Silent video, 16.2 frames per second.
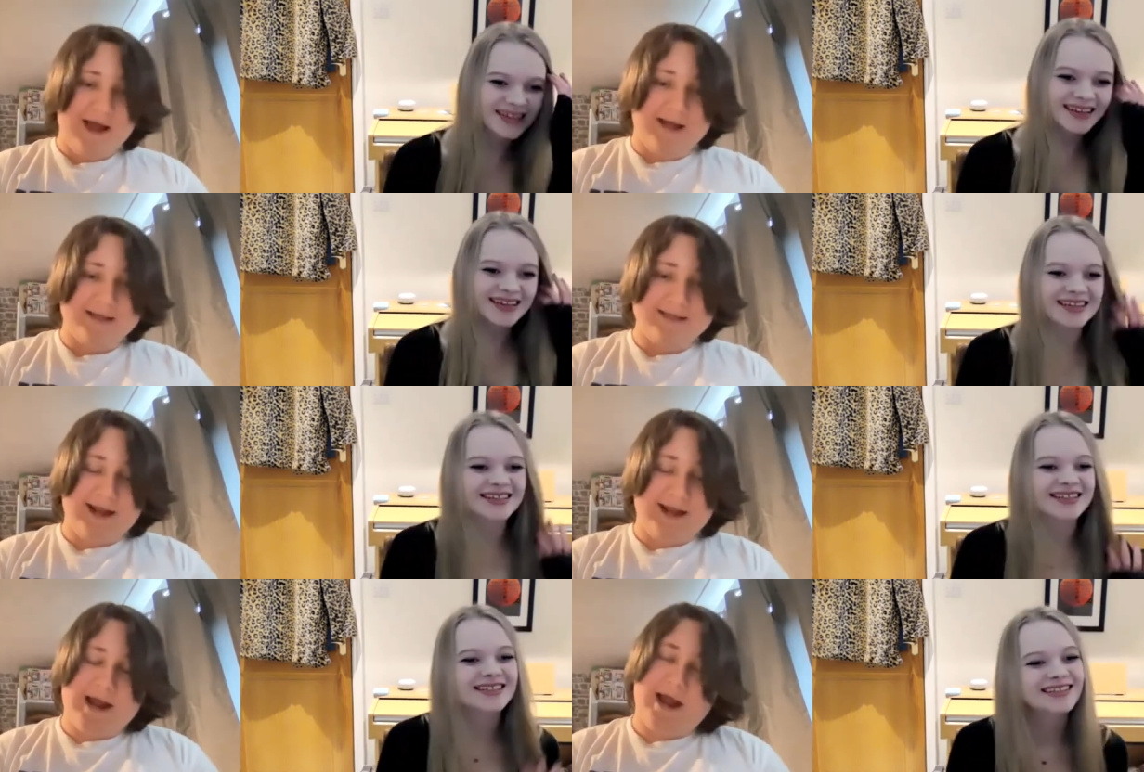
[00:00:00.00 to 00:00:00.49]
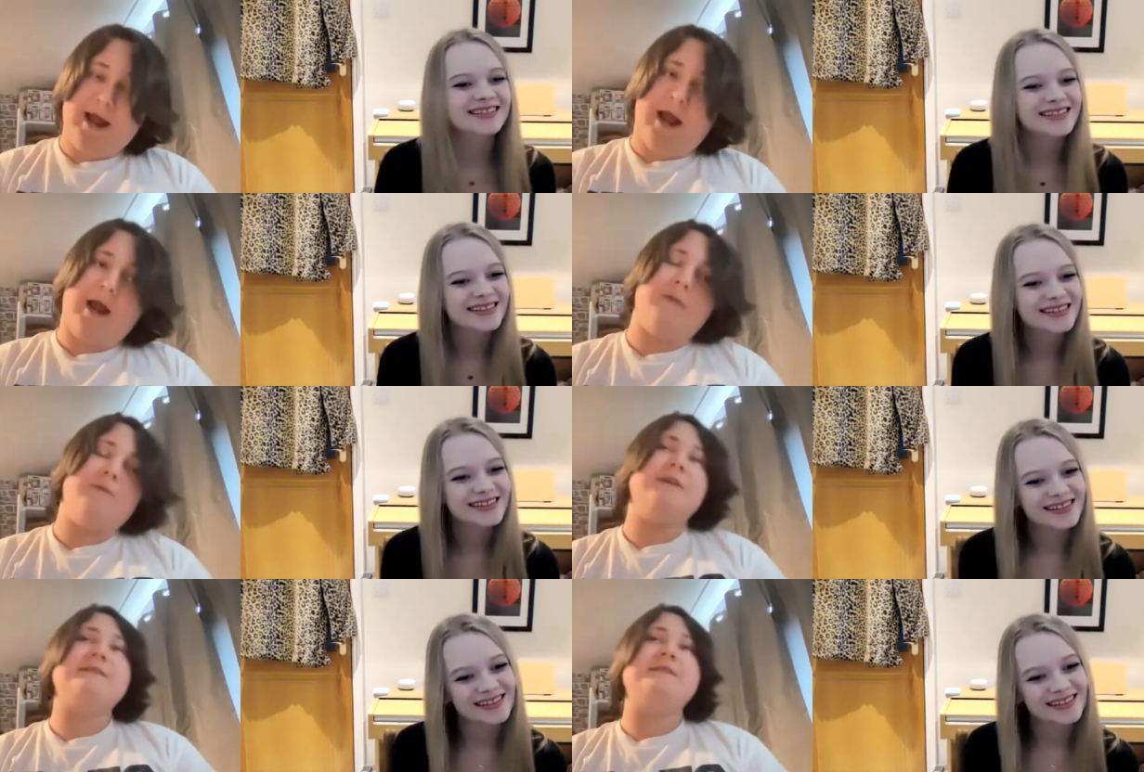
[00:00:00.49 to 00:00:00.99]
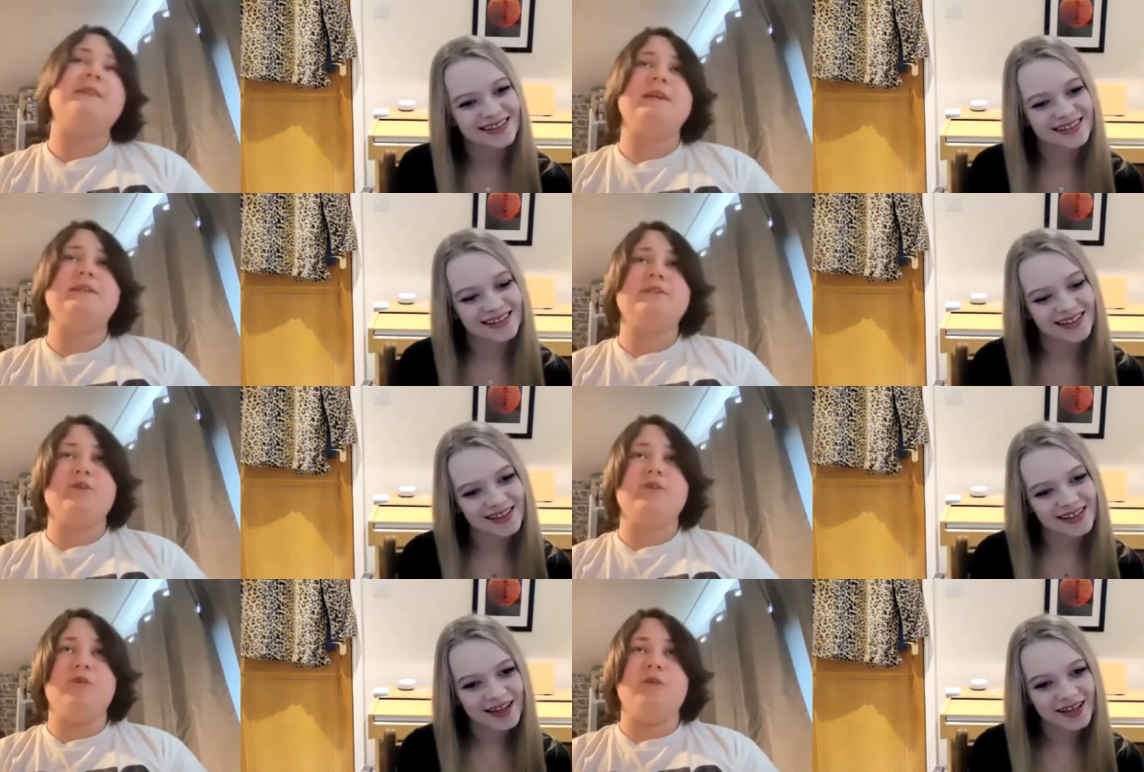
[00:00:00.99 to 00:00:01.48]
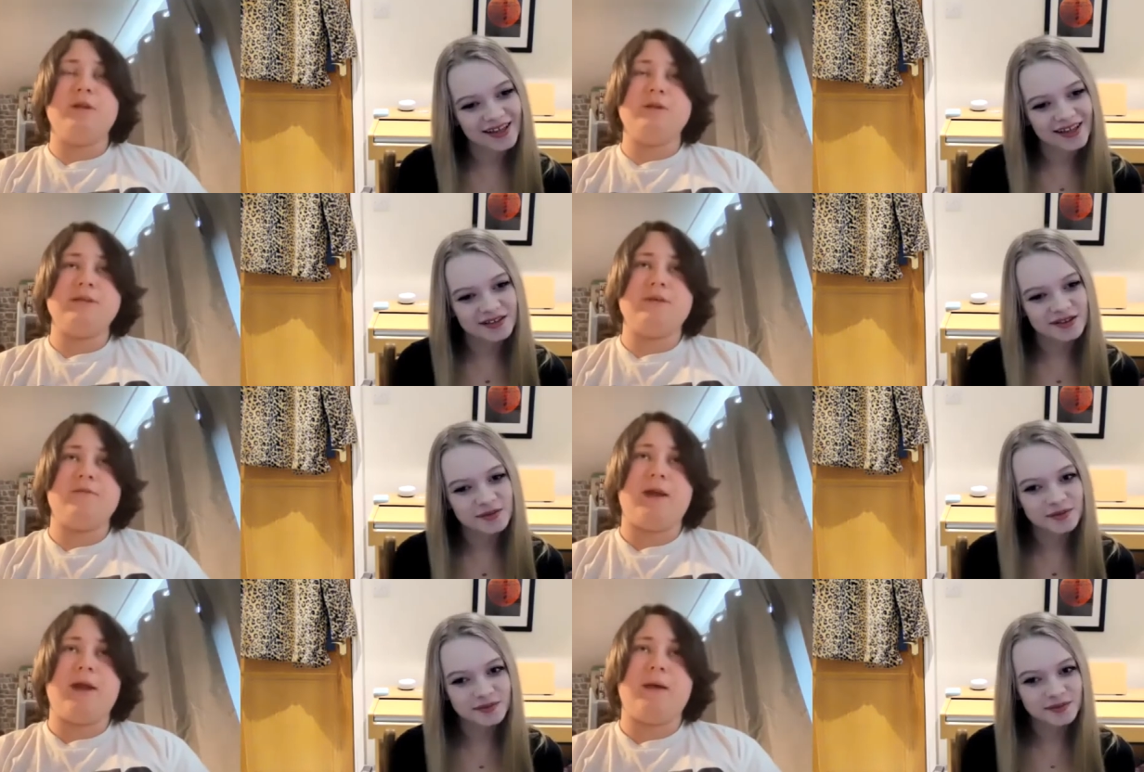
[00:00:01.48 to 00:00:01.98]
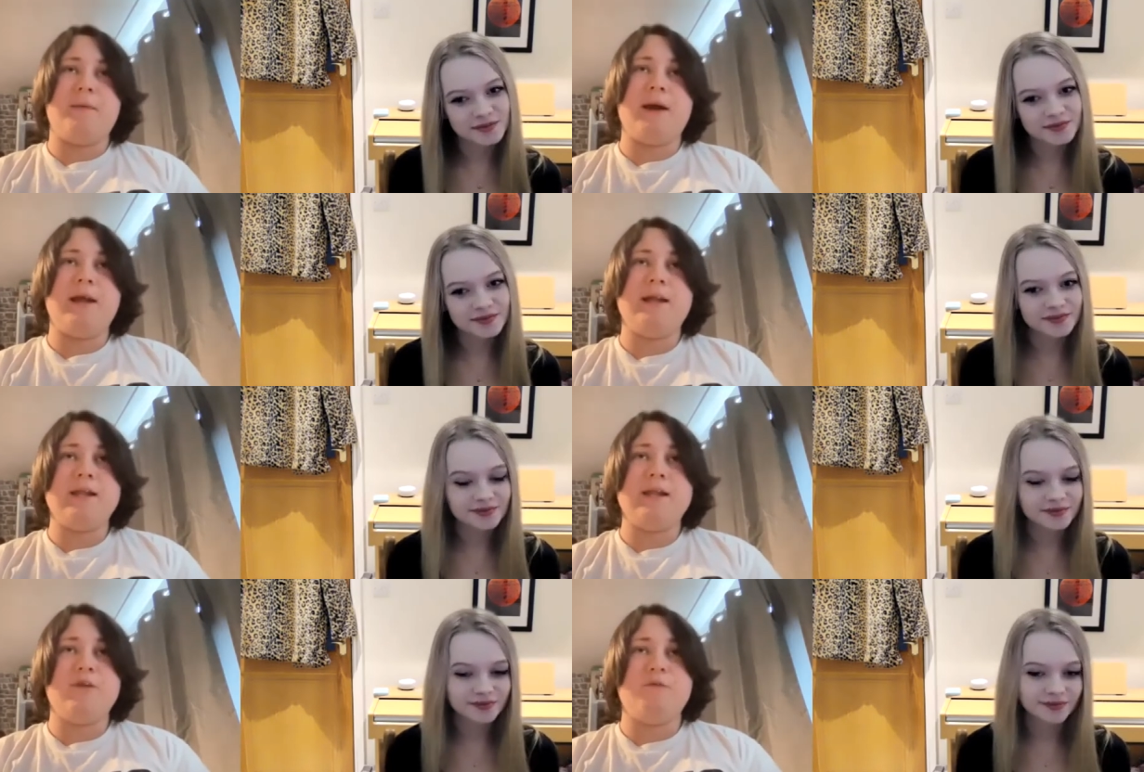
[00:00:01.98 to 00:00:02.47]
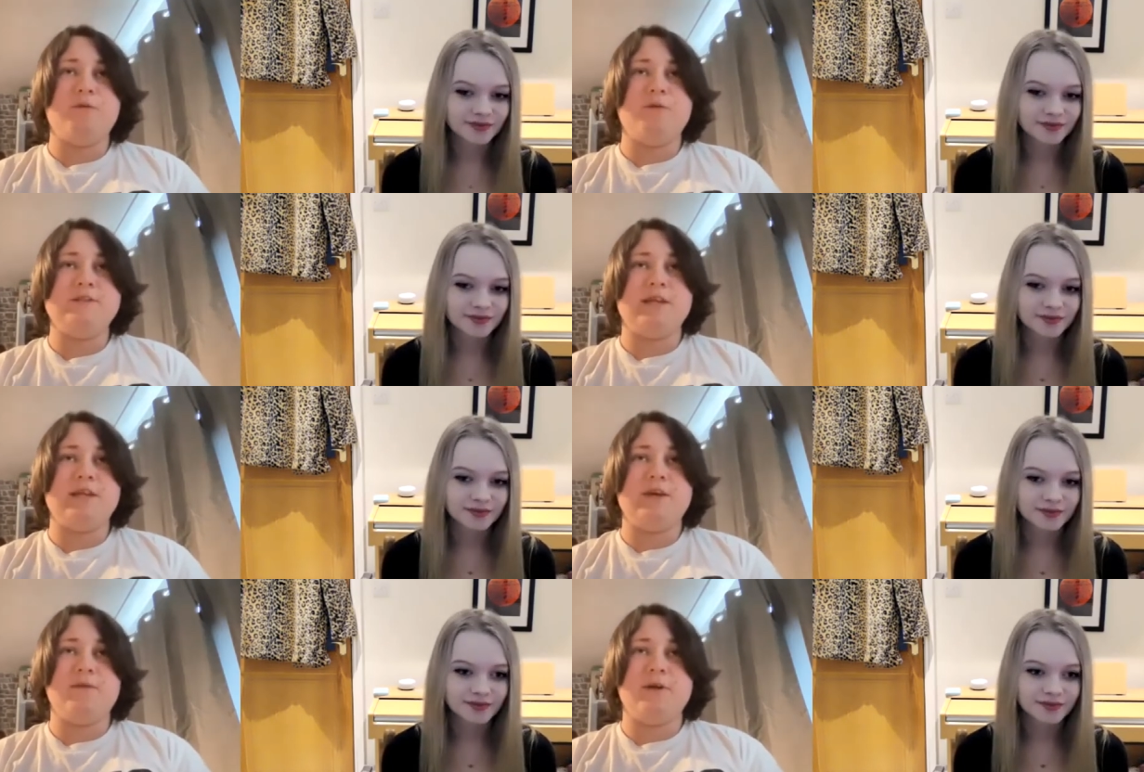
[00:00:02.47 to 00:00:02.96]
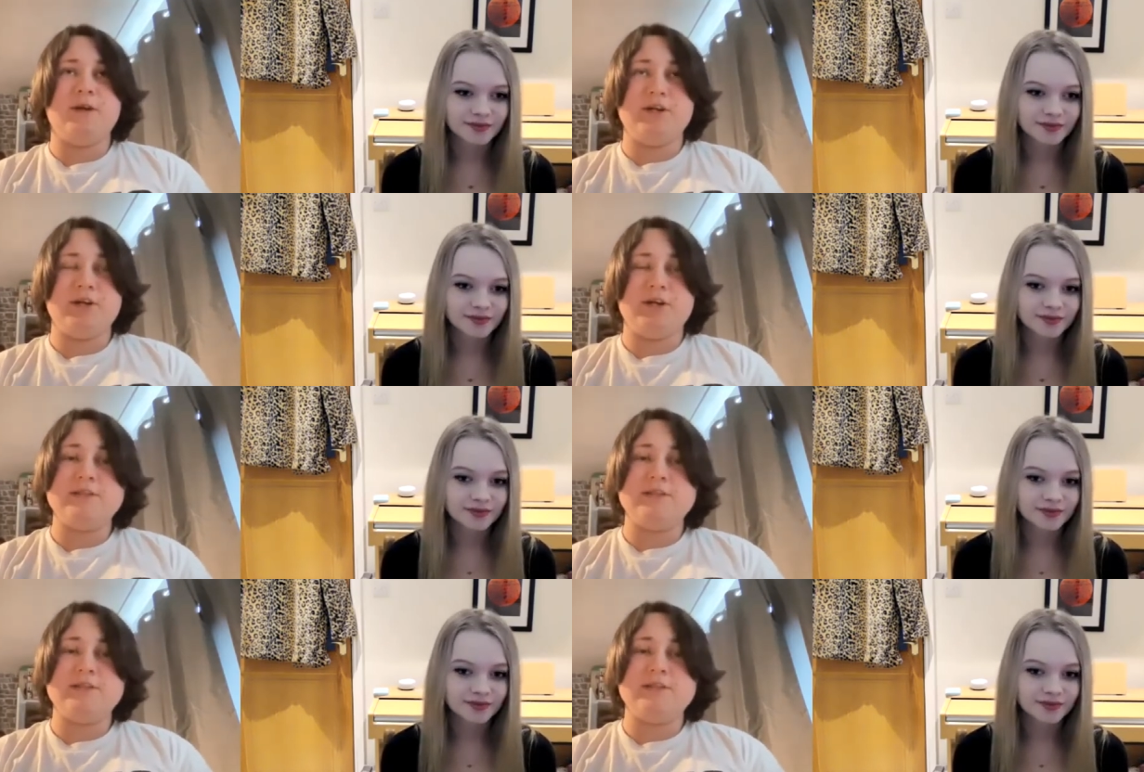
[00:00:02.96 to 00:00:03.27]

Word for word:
Speaker 1: and I, I researched it all. I was like, wait, am I in the Liverpool City region?